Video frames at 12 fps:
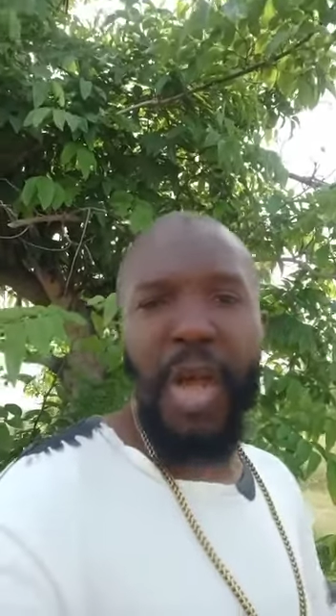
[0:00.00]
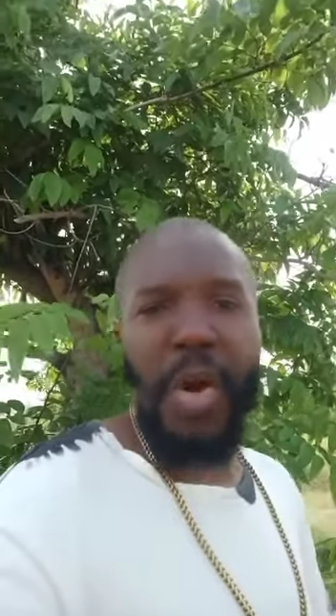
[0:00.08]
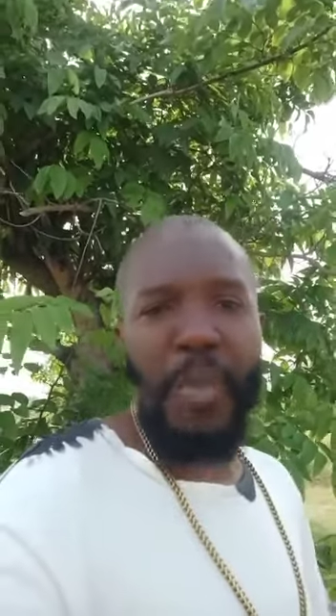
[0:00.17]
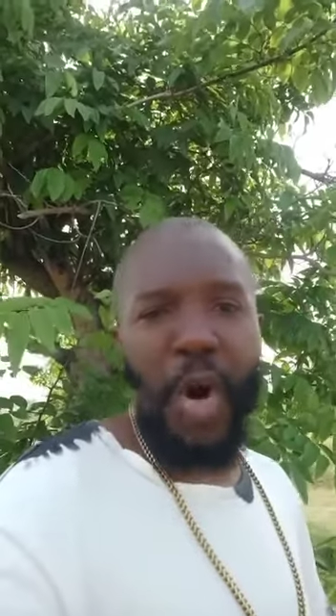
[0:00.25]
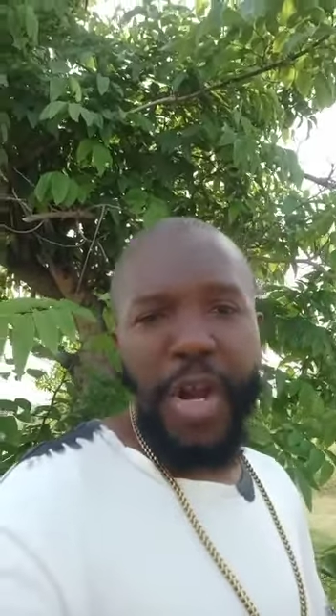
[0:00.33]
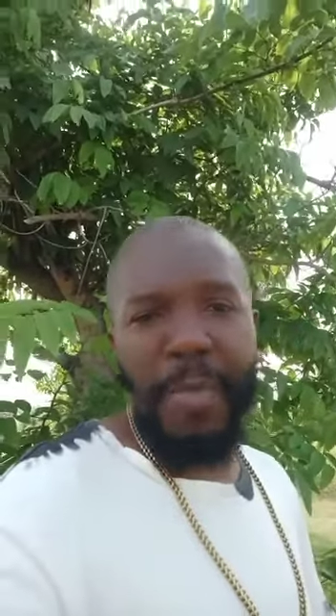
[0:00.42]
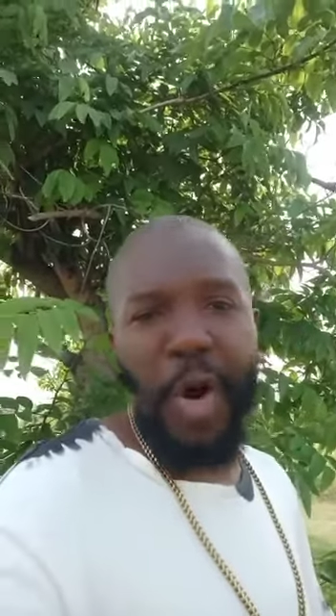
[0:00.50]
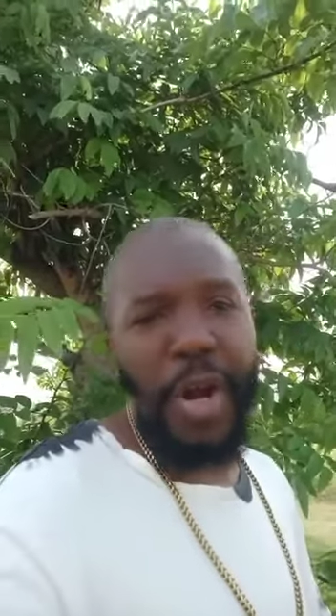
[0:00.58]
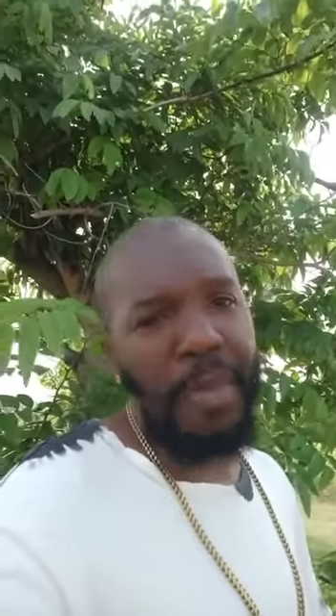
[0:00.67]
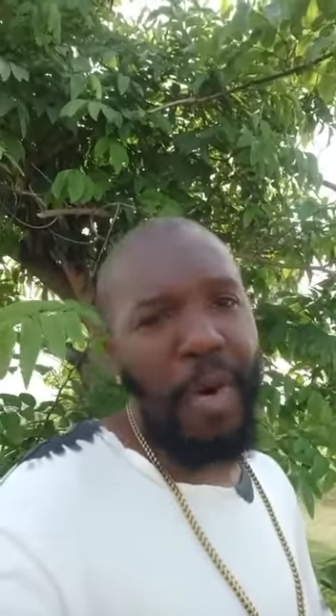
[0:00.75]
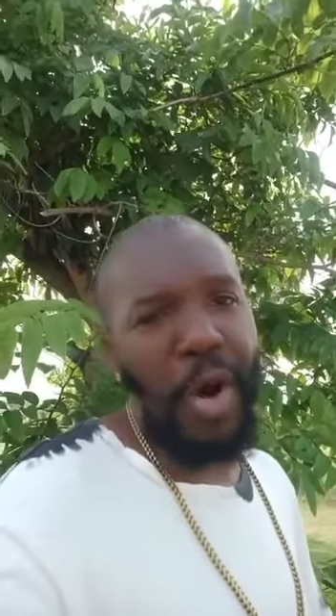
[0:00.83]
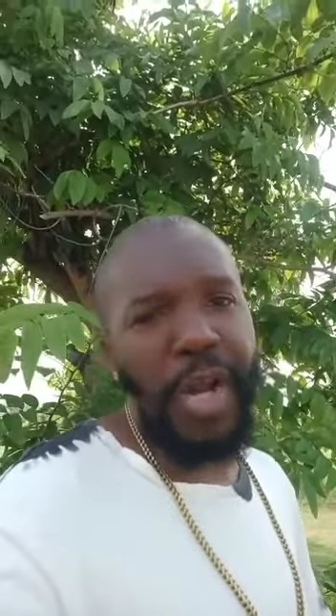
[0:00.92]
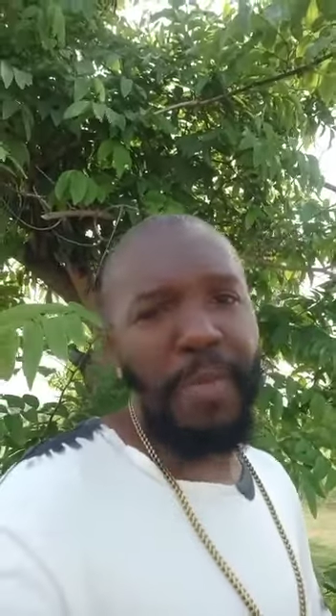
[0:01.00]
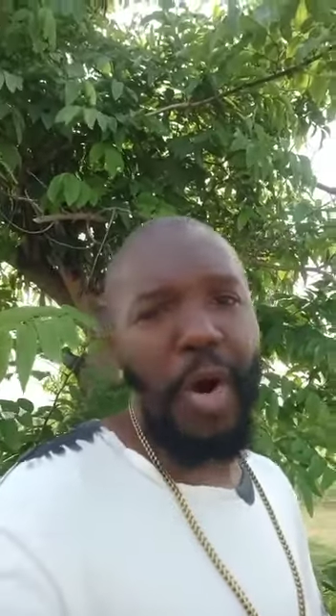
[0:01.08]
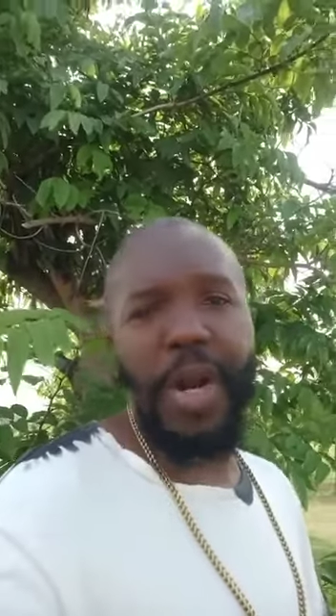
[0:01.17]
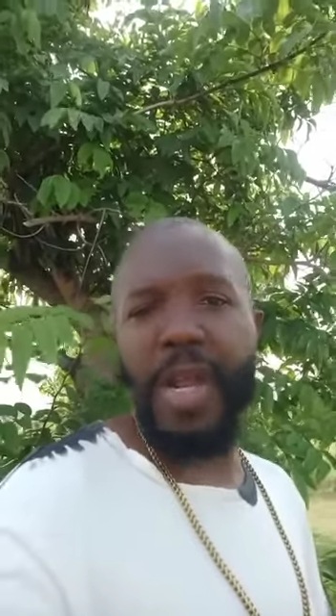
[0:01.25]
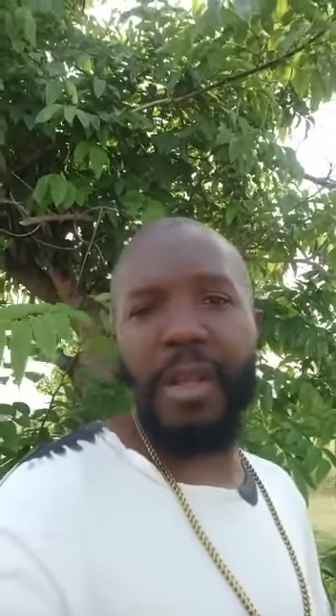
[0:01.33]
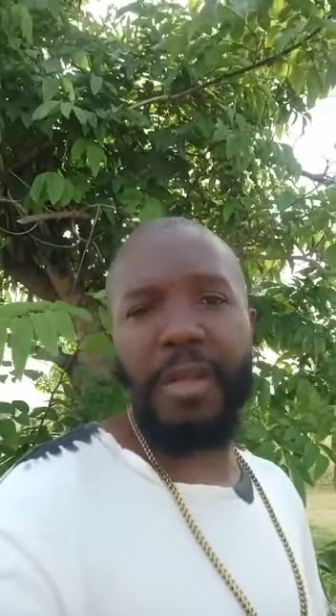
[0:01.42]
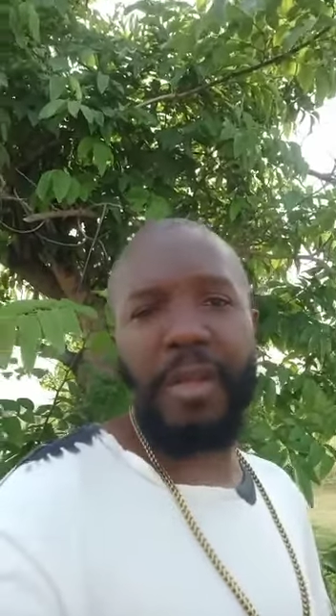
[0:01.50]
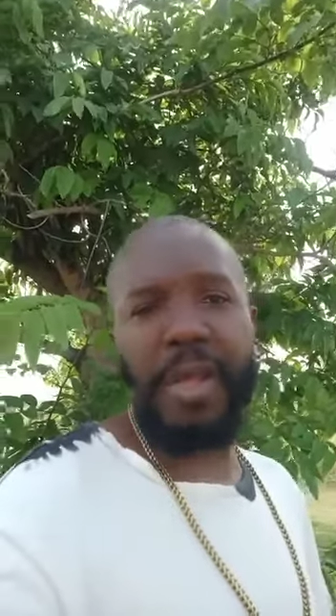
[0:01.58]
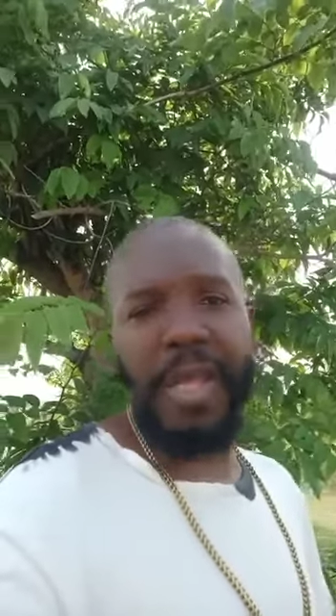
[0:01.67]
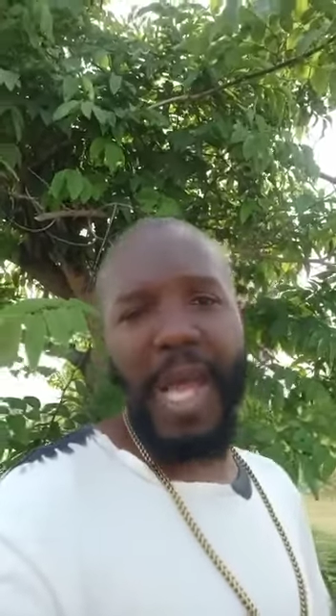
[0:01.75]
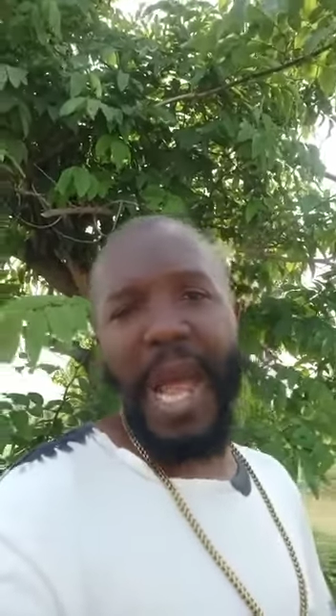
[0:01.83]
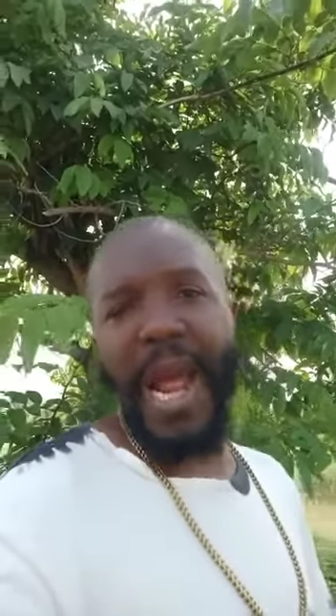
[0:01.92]
Money, money, money, money.
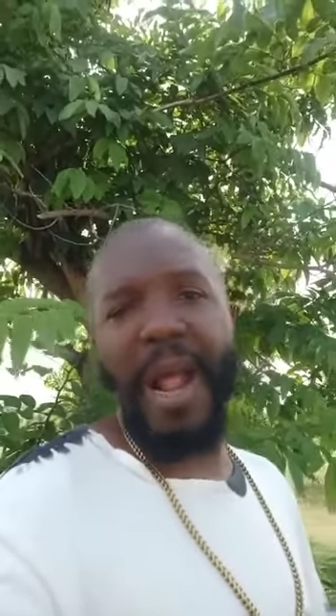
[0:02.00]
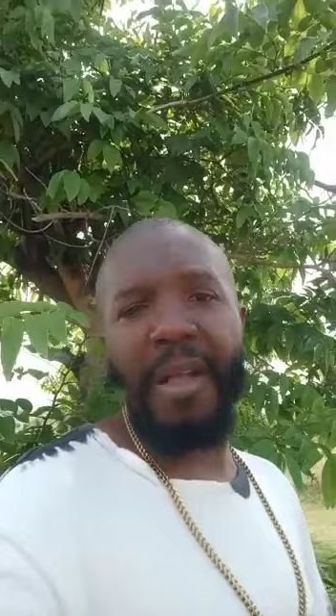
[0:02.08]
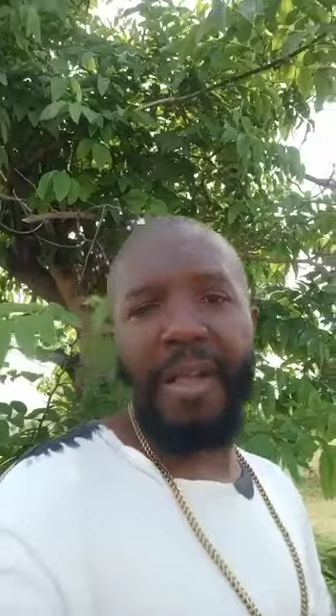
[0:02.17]
Yeah.